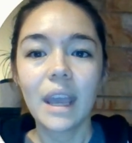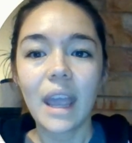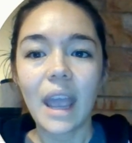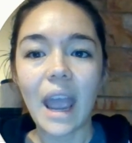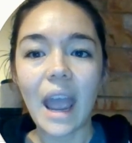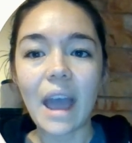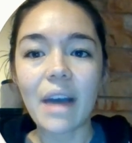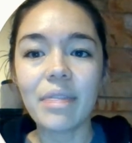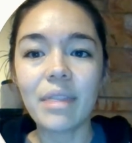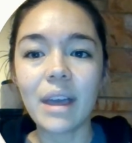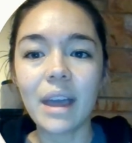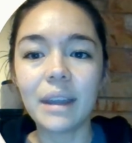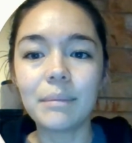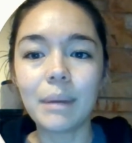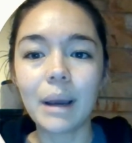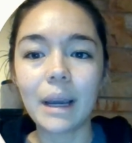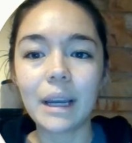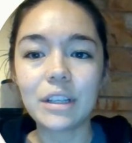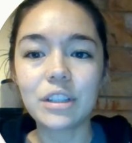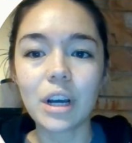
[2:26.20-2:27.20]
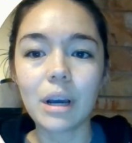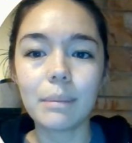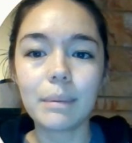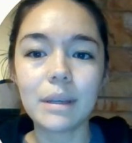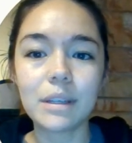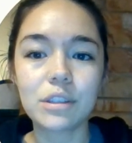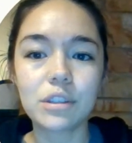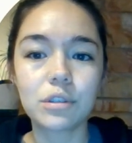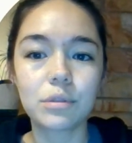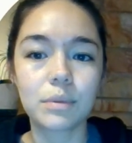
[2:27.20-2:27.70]
And then my job
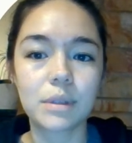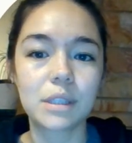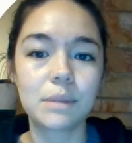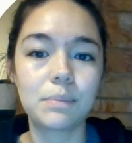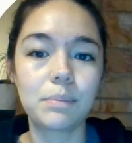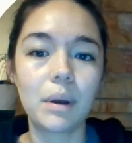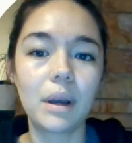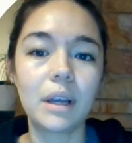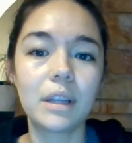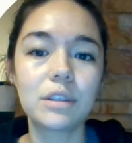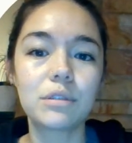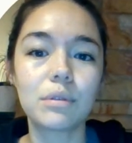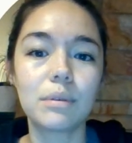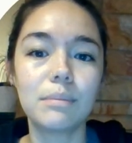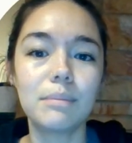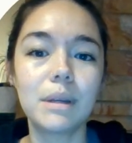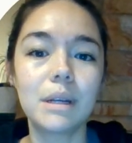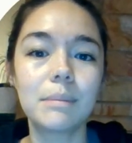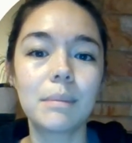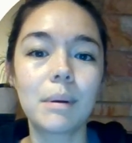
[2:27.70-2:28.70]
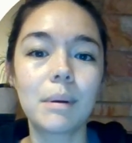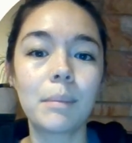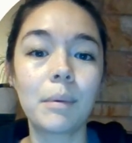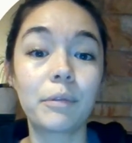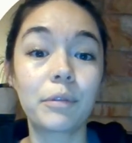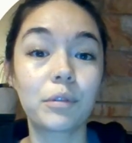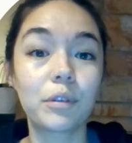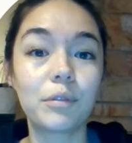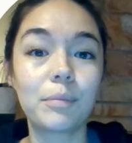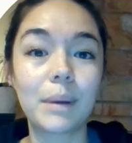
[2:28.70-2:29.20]
is to respond to a minimum of
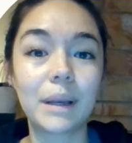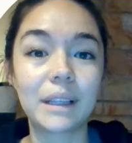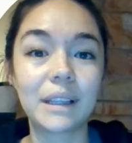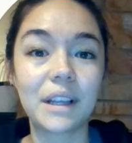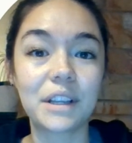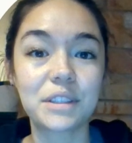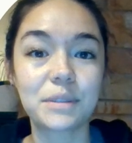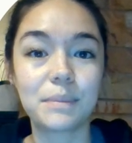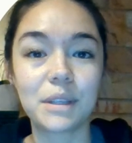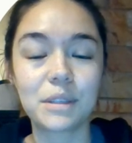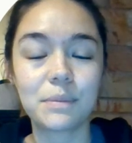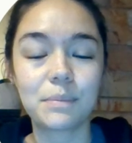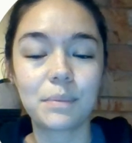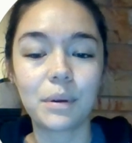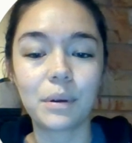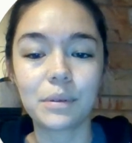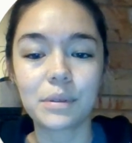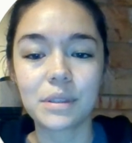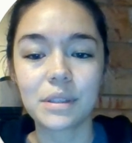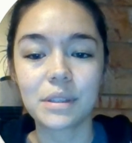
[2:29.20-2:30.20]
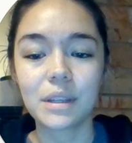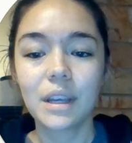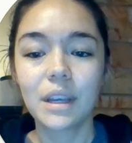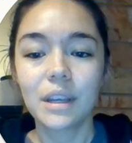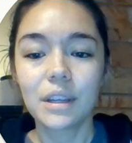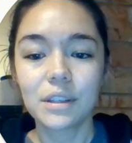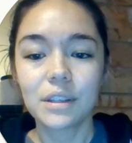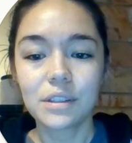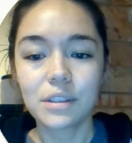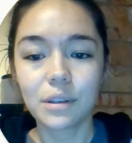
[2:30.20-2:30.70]
3 of my classmates' posts.
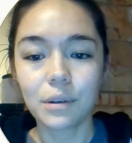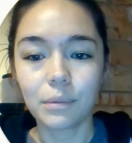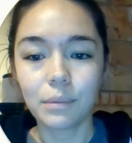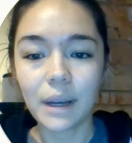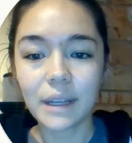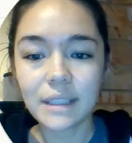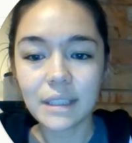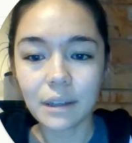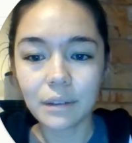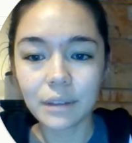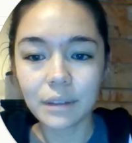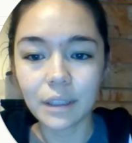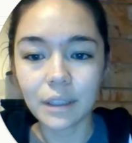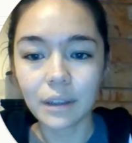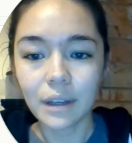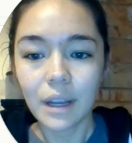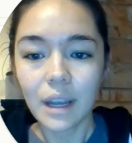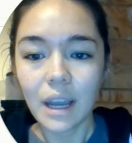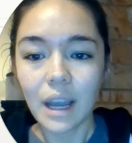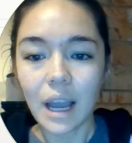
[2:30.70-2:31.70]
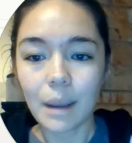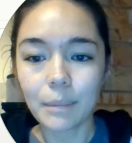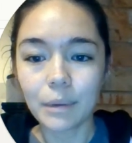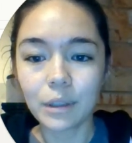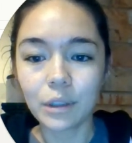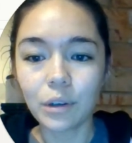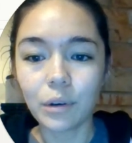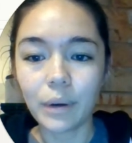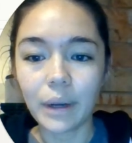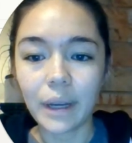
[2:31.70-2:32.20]
So right down here, I'm going
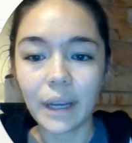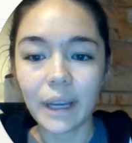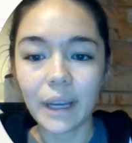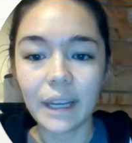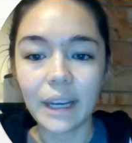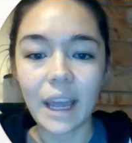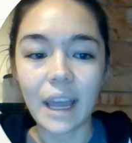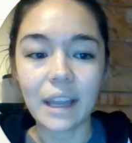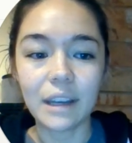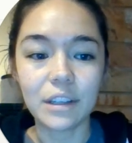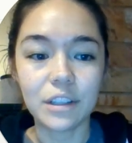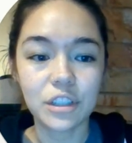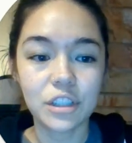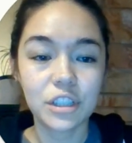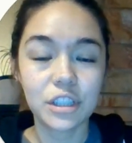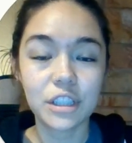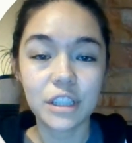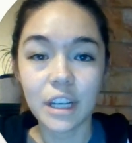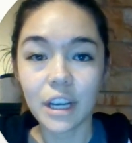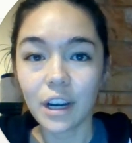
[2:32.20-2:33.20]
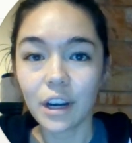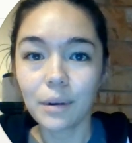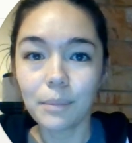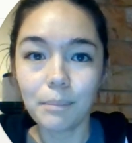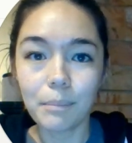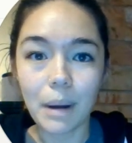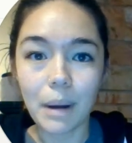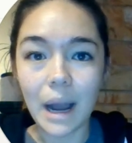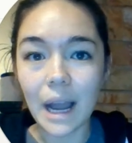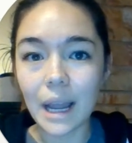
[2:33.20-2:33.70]
to go ahead and share
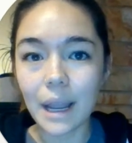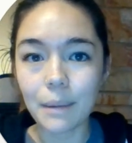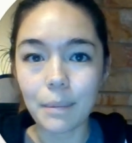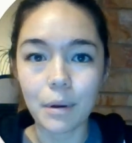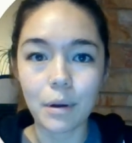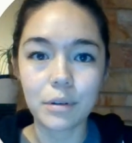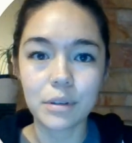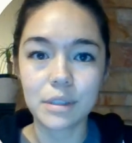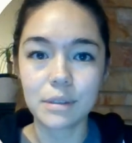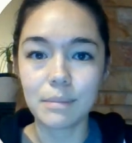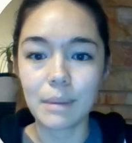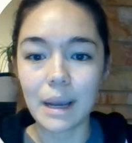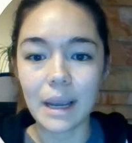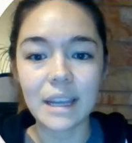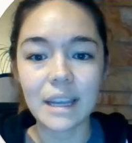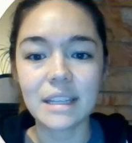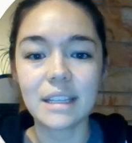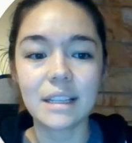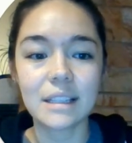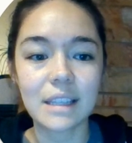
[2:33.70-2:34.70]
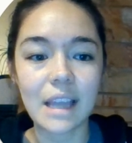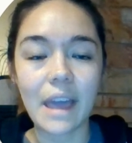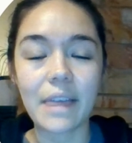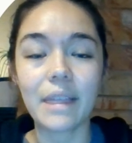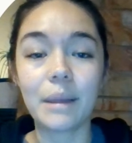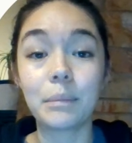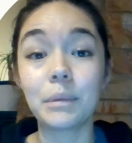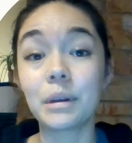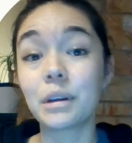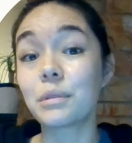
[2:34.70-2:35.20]
my posts, my ideas, and
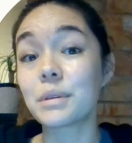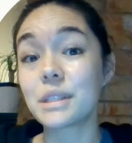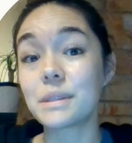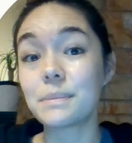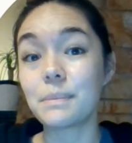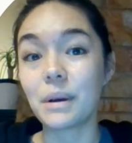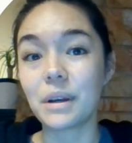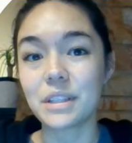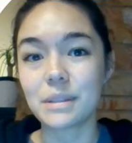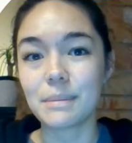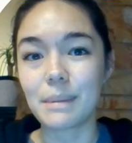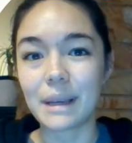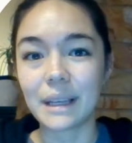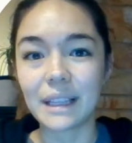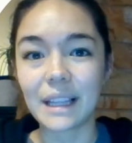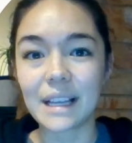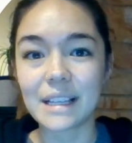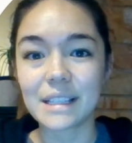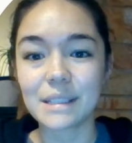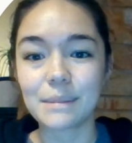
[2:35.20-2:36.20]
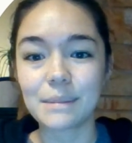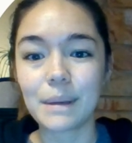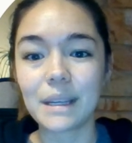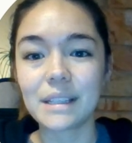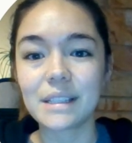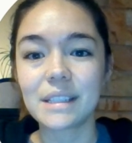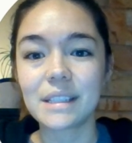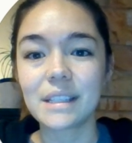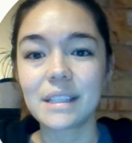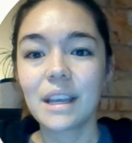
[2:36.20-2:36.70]
I'm going to respond to my classmates.